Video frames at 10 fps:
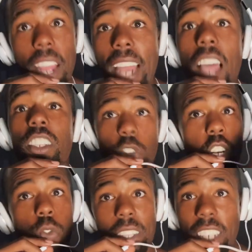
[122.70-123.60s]
now, this
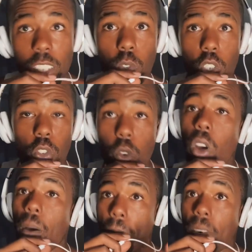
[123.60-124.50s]
video resonates with you.
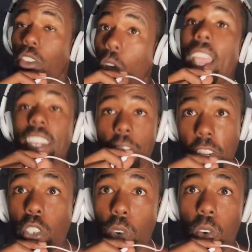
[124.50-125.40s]
You're an
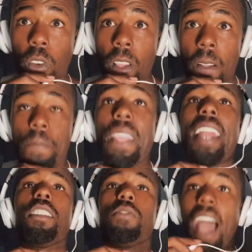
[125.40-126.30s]
individual
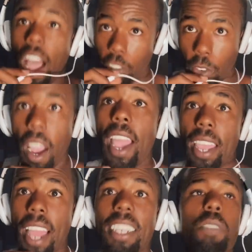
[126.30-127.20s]
that is valued, right?
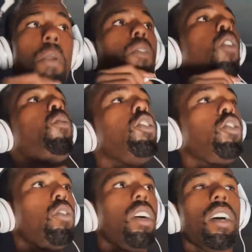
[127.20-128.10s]
And these people don't want
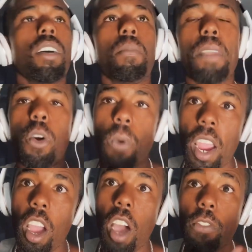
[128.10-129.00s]
you to be
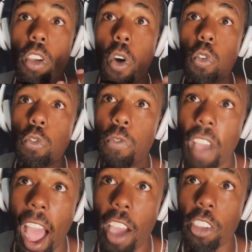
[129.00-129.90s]
aware of your own
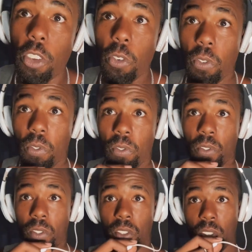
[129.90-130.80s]
value.
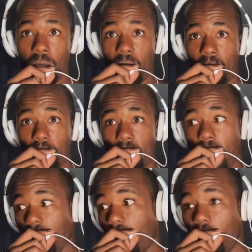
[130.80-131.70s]

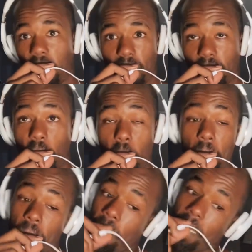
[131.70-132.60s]
I know. So
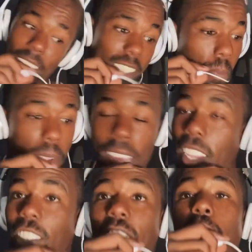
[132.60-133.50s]
just
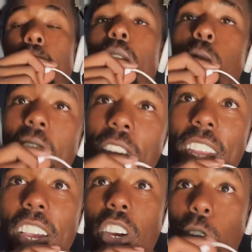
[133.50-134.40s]
be
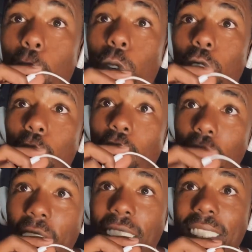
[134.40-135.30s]
wary of who you
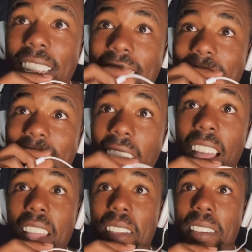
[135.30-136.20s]
trust in this
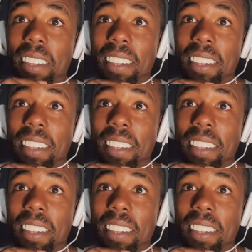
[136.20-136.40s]
time,